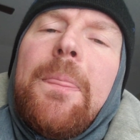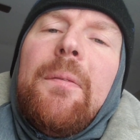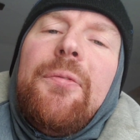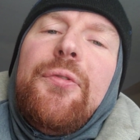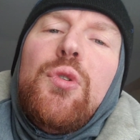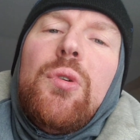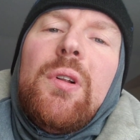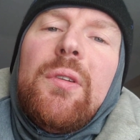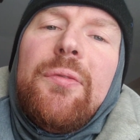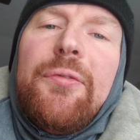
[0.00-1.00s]

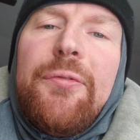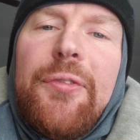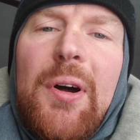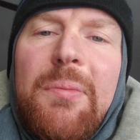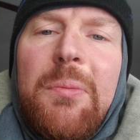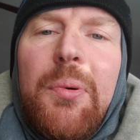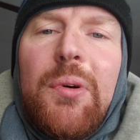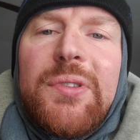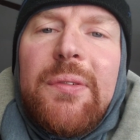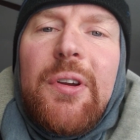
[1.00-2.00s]
fuel from the
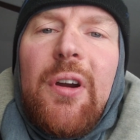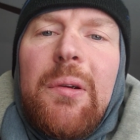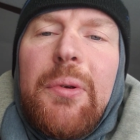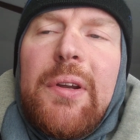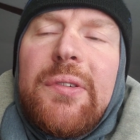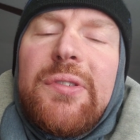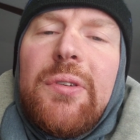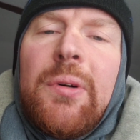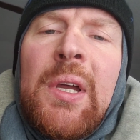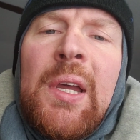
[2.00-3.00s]
bowls of the carburetor.
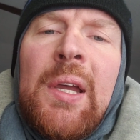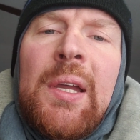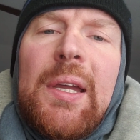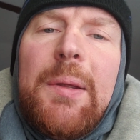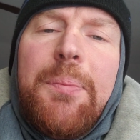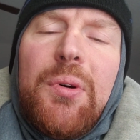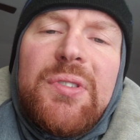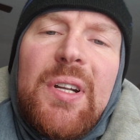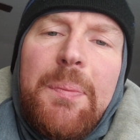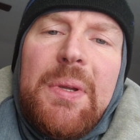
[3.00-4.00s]
So it
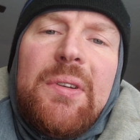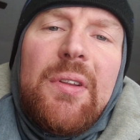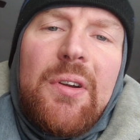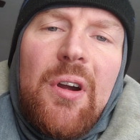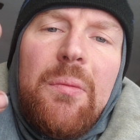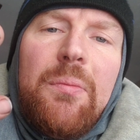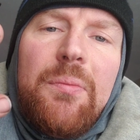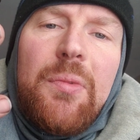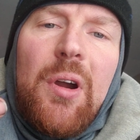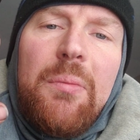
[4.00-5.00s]
pulls it up into the
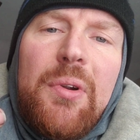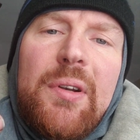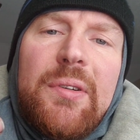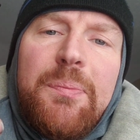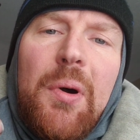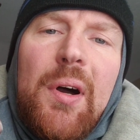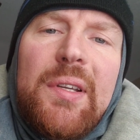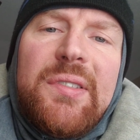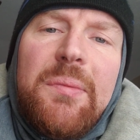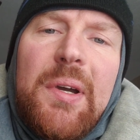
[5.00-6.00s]
carburetor
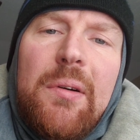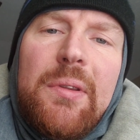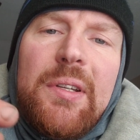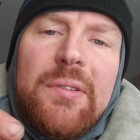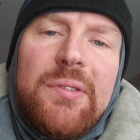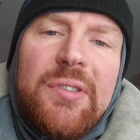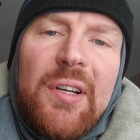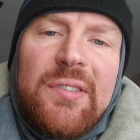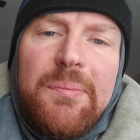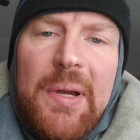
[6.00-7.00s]
body somehow, and then
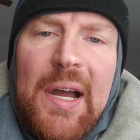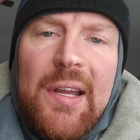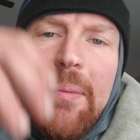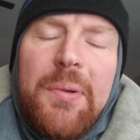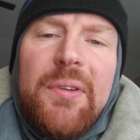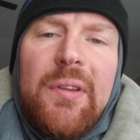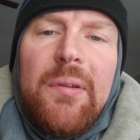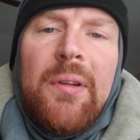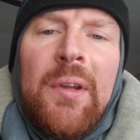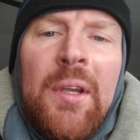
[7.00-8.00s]
sucks it back up into
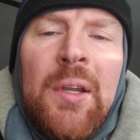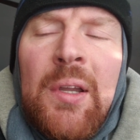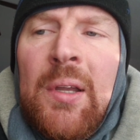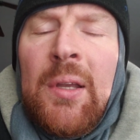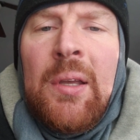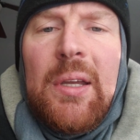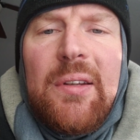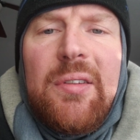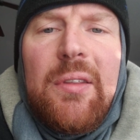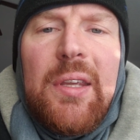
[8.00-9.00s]
the
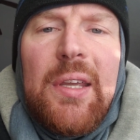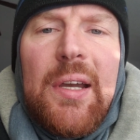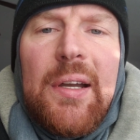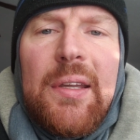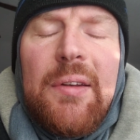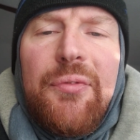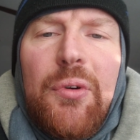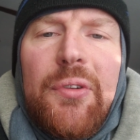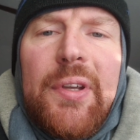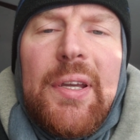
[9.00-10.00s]

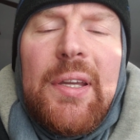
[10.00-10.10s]
infold,